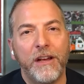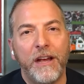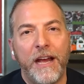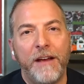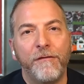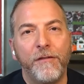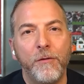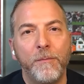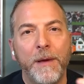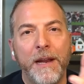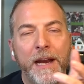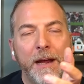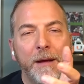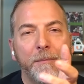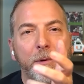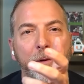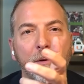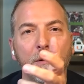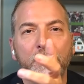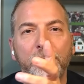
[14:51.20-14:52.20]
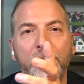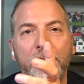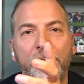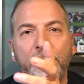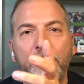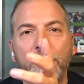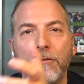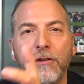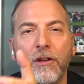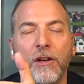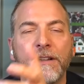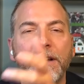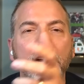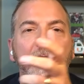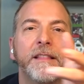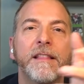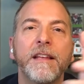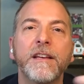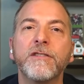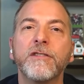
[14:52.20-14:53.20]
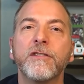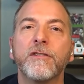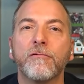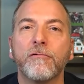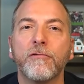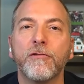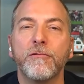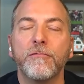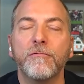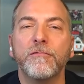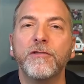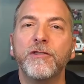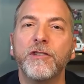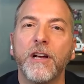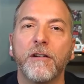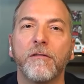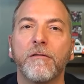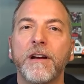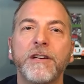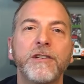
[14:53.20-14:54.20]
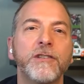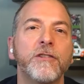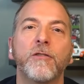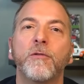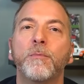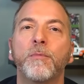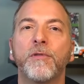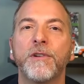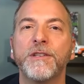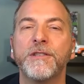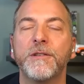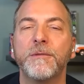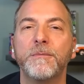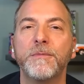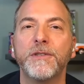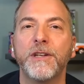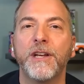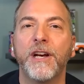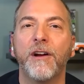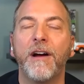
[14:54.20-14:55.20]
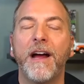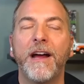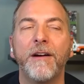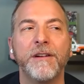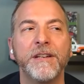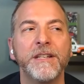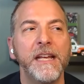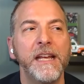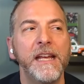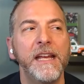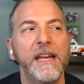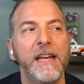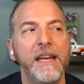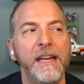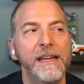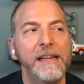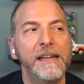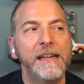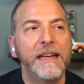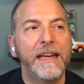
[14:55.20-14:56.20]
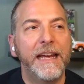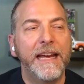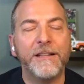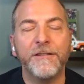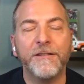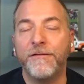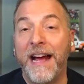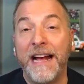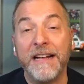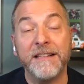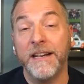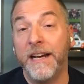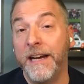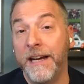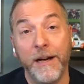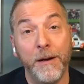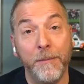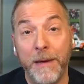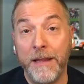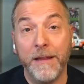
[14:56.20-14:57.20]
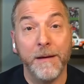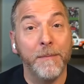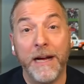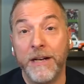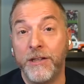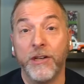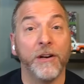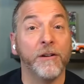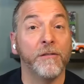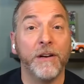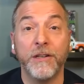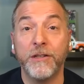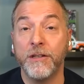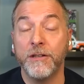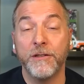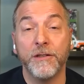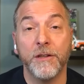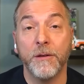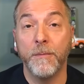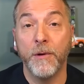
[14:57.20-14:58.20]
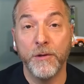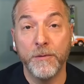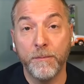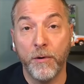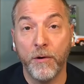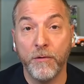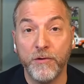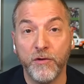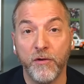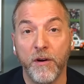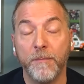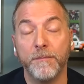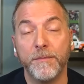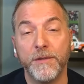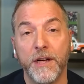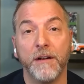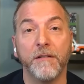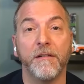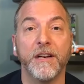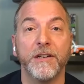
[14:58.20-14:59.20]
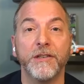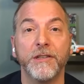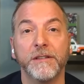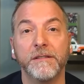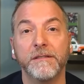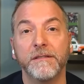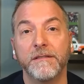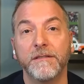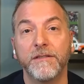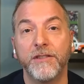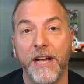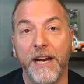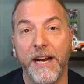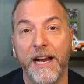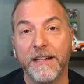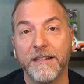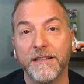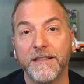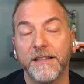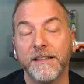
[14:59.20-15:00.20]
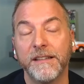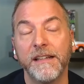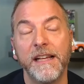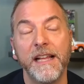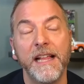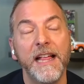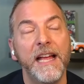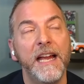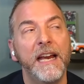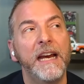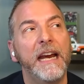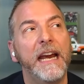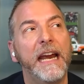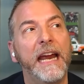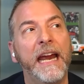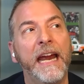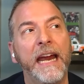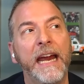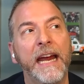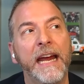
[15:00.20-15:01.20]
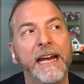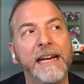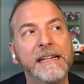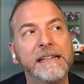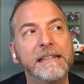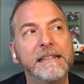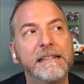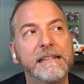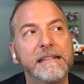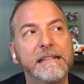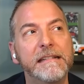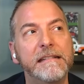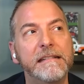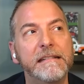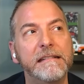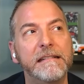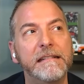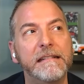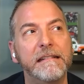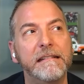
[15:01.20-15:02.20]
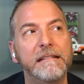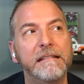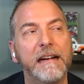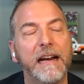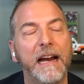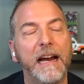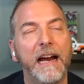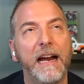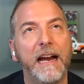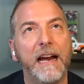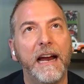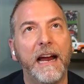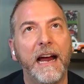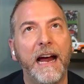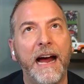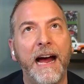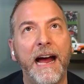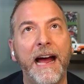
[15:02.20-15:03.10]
you looked at this through generational prisms? It's fascinating to me that my generation's the most pro-Trump generation, Gen X. And I